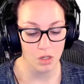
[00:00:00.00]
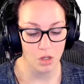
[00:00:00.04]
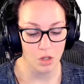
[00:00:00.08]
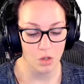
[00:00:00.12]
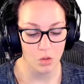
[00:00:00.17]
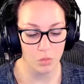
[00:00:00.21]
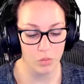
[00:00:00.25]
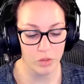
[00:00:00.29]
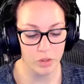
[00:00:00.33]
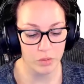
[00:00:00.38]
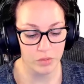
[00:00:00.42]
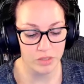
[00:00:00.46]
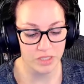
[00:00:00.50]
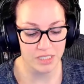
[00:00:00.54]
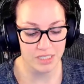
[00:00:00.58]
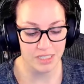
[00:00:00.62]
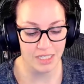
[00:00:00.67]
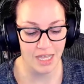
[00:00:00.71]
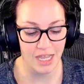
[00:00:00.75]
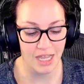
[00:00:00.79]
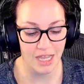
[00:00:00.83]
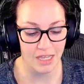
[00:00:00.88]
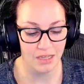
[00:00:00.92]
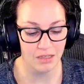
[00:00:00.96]
we would
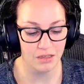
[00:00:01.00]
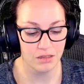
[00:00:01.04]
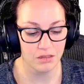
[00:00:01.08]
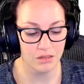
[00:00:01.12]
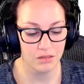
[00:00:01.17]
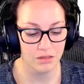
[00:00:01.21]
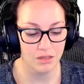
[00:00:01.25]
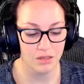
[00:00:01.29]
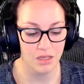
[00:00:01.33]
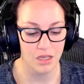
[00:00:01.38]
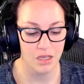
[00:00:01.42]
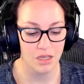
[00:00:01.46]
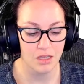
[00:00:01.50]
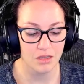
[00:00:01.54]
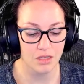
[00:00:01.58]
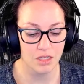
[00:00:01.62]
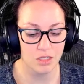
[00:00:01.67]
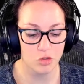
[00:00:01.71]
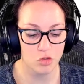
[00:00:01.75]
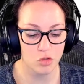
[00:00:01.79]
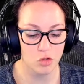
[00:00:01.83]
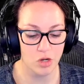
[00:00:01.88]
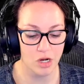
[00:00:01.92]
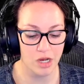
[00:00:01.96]
say that
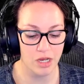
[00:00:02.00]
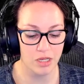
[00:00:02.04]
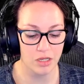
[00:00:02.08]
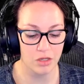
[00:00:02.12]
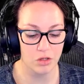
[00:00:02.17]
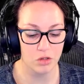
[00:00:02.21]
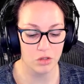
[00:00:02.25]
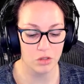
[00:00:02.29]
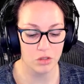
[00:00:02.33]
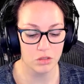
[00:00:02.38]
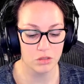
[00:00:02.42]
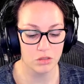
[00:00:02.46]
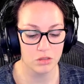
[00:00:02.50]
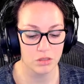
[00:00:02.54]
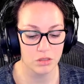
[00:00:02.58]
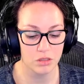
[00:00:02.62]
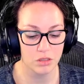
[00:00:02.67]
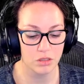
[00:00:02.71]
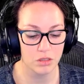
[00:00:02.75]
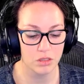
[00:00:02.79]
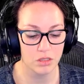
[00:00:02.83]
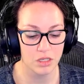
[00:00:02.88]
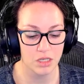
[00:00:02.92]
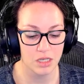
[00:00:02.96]
triangle
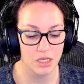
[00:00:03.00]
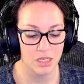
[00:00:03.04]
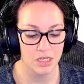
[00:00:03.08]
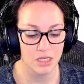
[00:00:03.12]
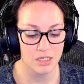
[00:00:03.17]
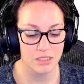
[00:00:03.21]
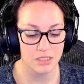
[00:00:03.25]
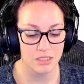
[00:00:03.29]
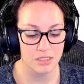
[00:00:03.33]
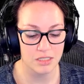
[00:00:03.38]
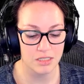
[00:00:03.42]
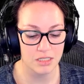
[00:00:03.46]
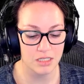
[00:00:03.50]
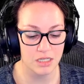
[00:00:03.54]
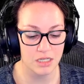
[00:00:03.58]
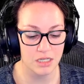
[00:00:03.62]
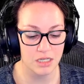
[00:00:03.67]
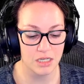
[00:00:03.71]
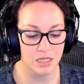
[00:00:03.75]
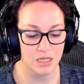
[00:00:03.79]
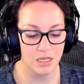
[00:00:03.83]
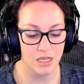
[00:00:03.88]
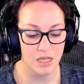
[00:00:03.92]
CAB